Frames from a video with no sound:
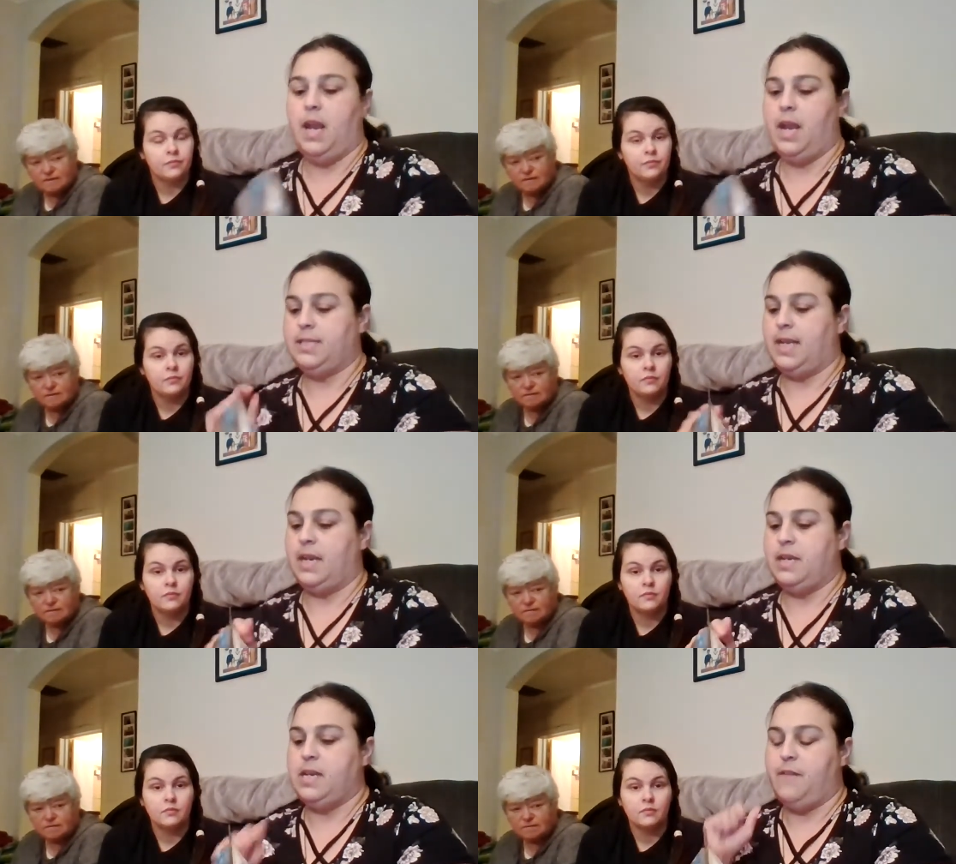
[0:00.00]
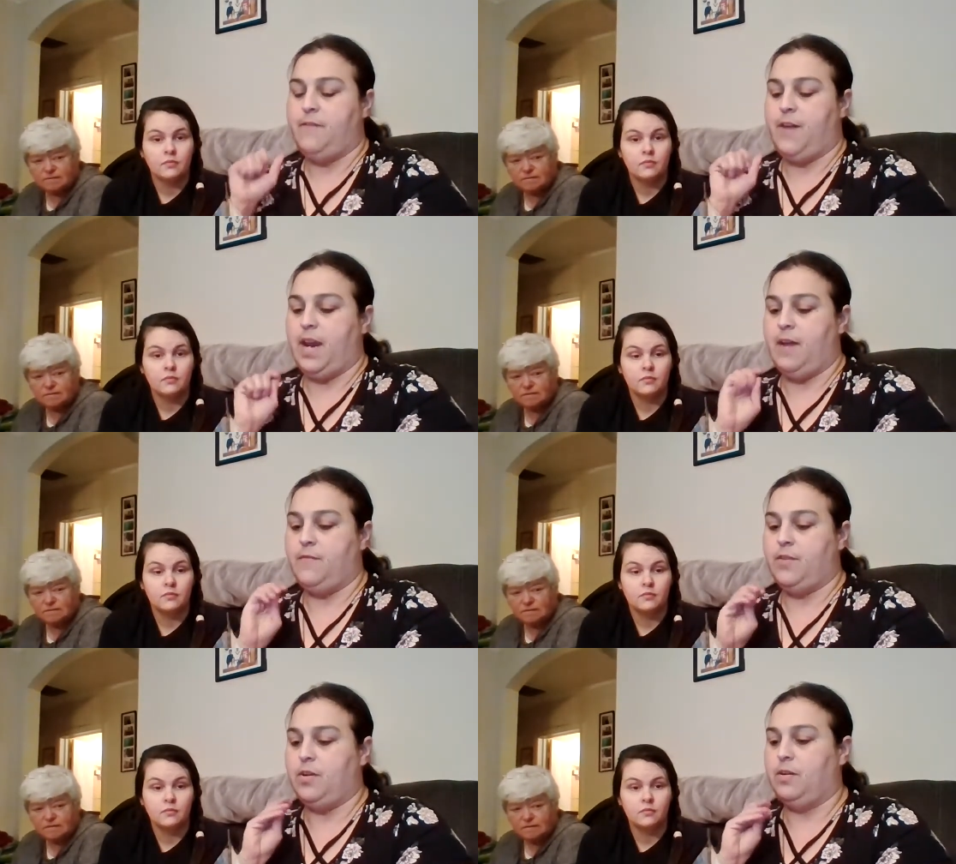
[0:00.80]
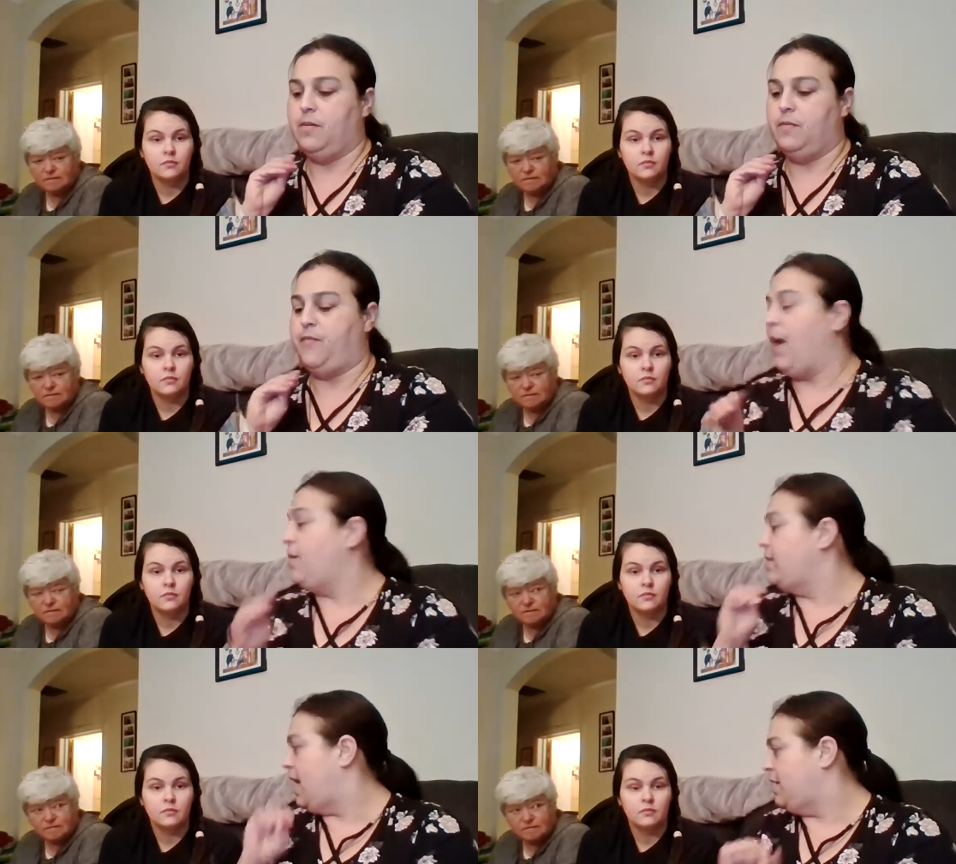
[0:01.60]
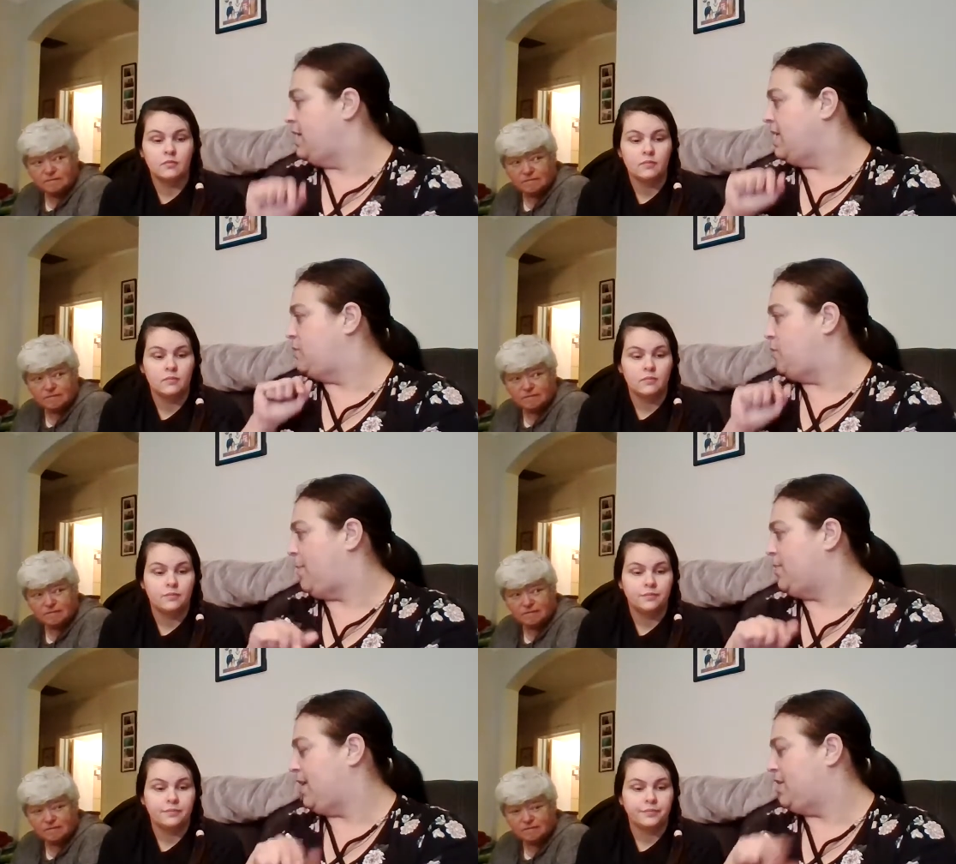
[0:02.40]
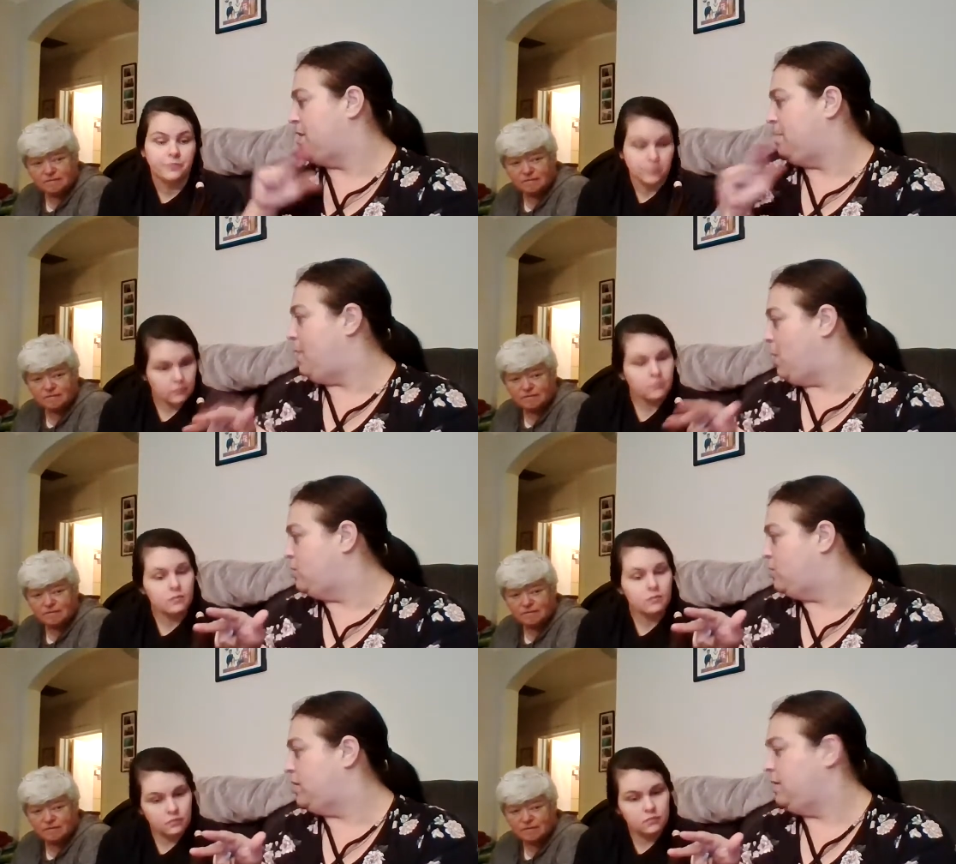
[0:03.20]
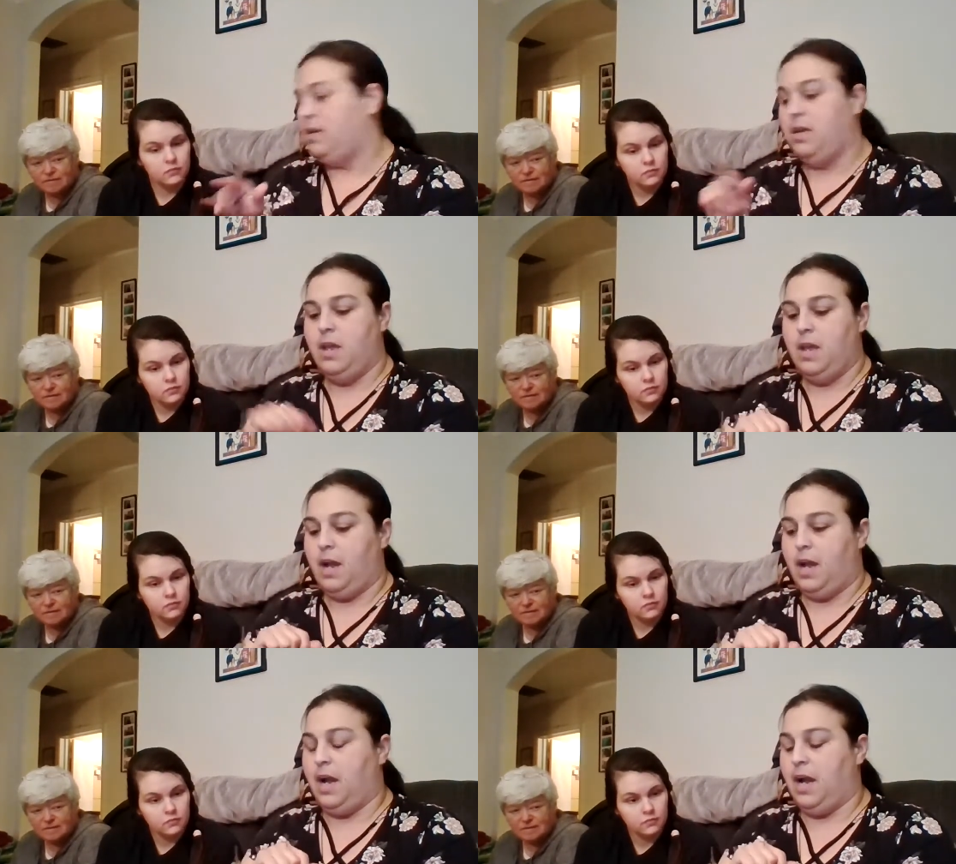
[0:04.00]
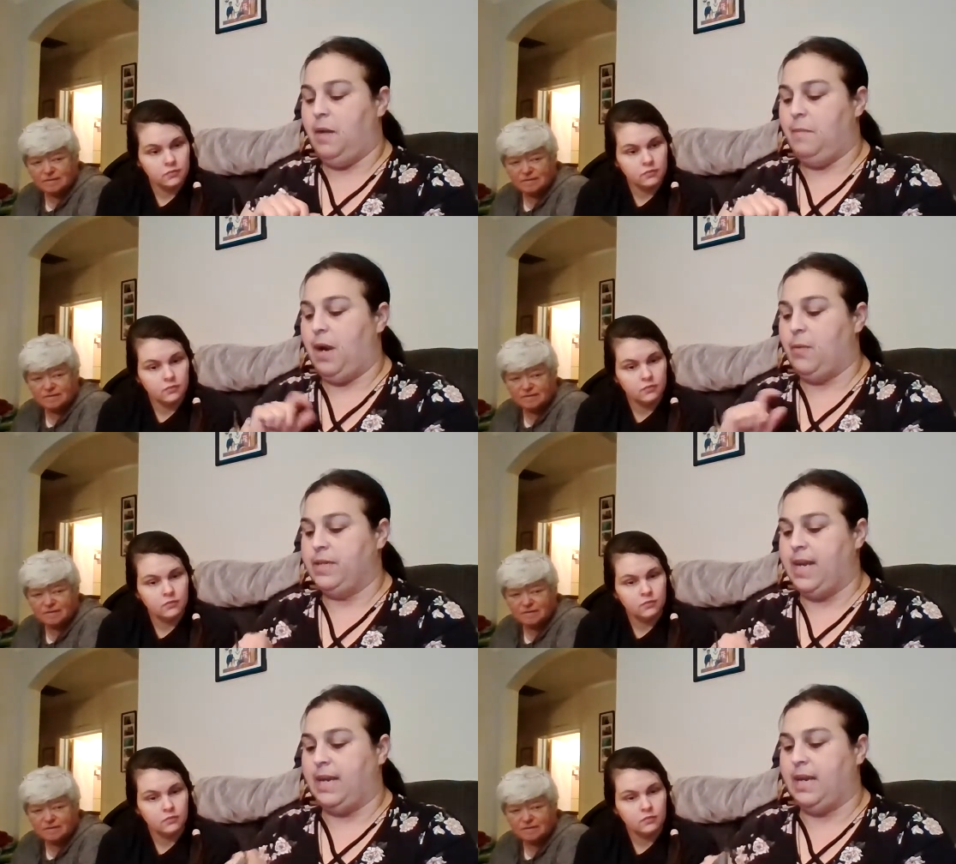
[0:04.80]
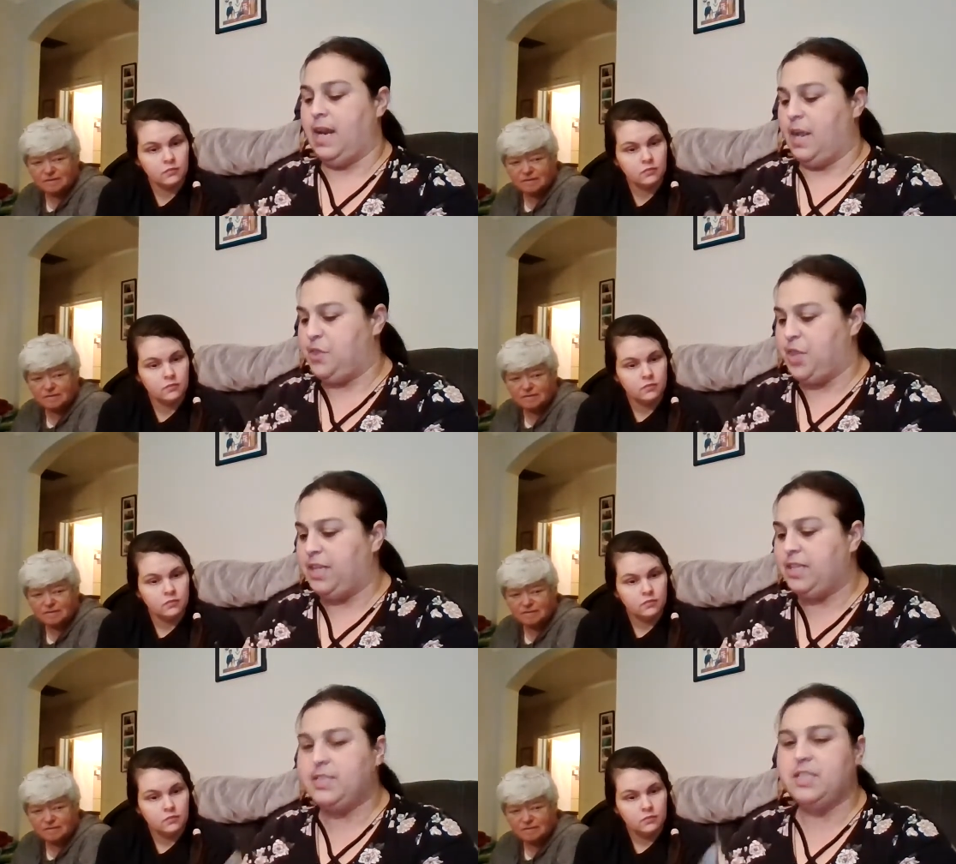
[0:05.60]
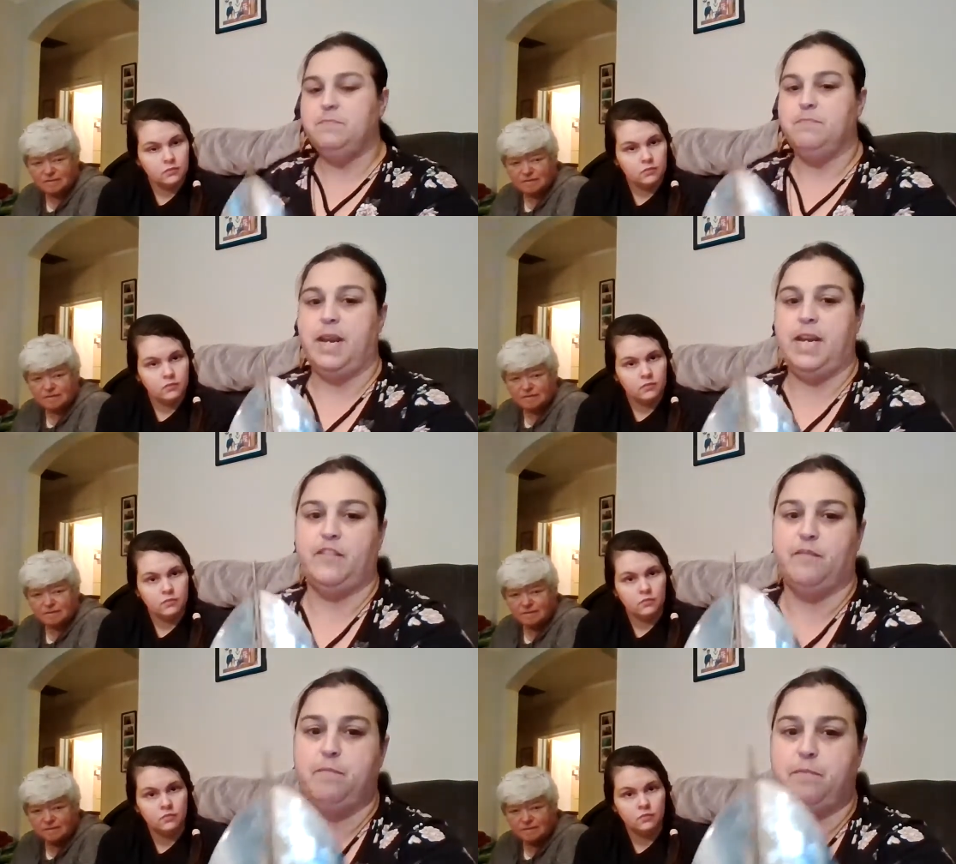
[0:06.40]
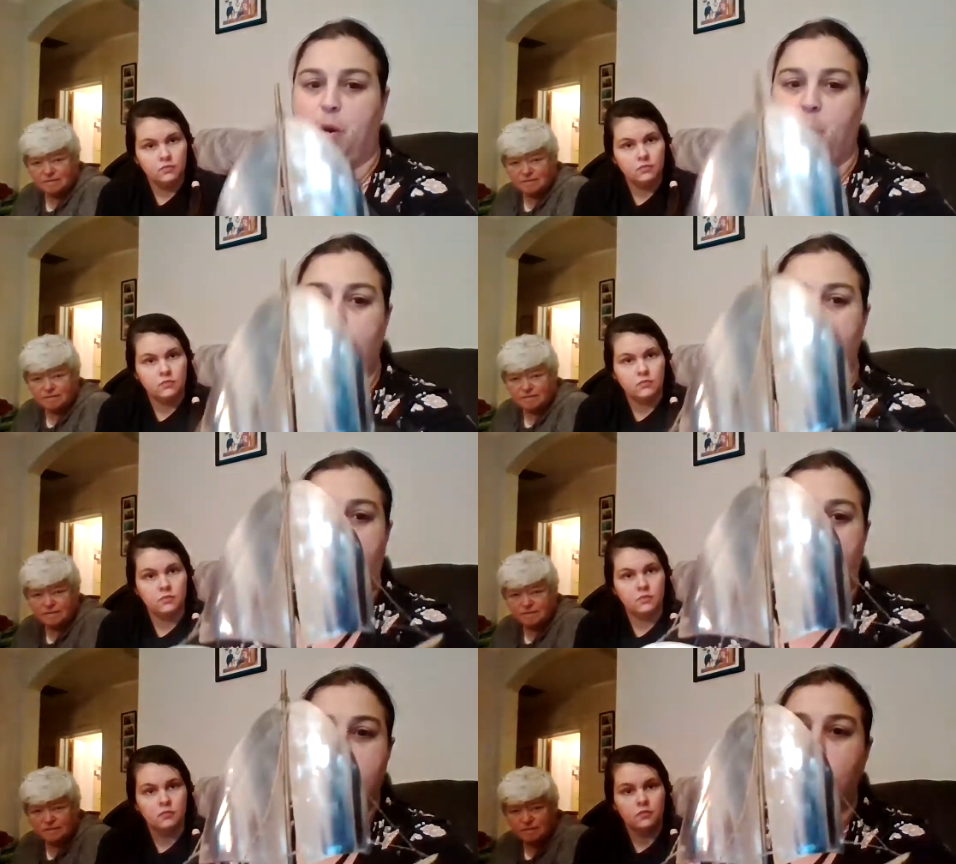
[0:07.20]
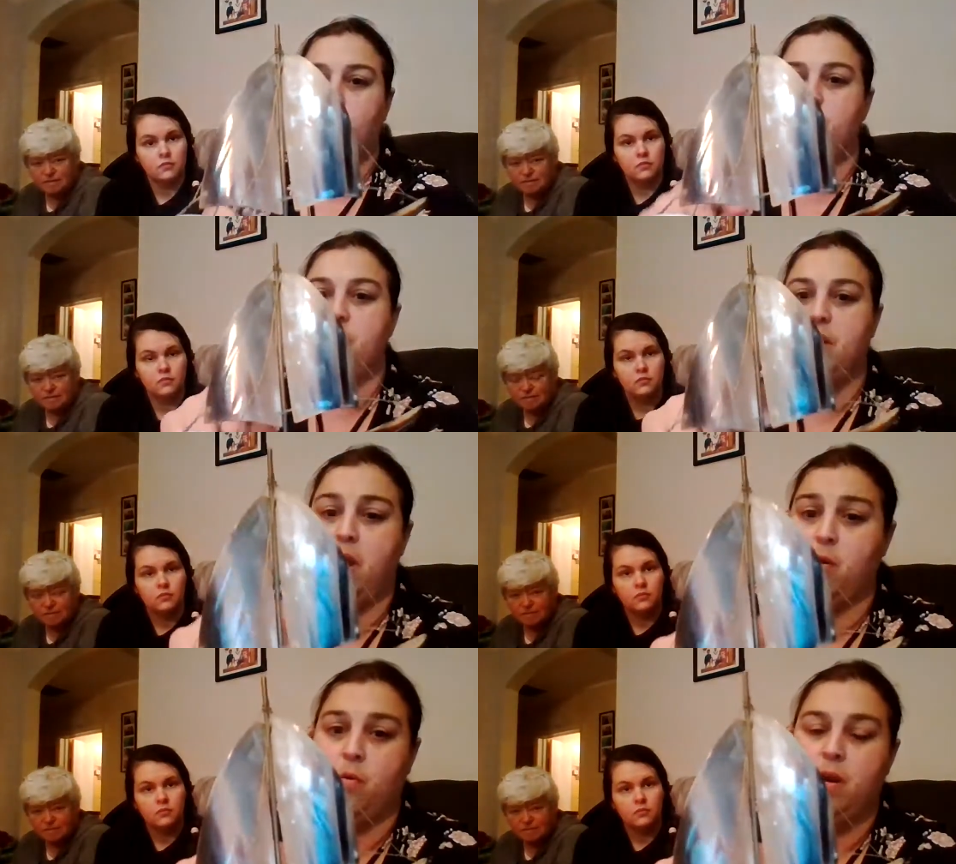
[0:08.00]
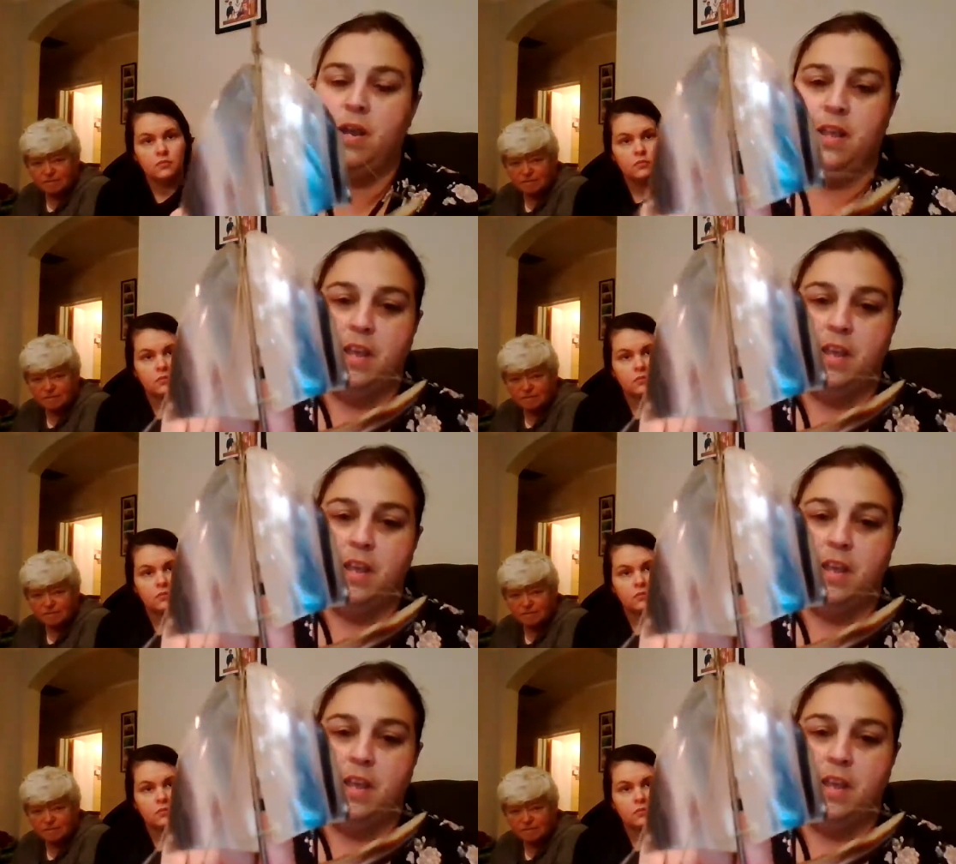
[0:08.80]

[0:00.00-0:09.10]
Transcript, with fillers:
Speaker 1: And I said, if I ever found anything that represented a boat, um, I would get it. And I think this is made of bone. I don't know.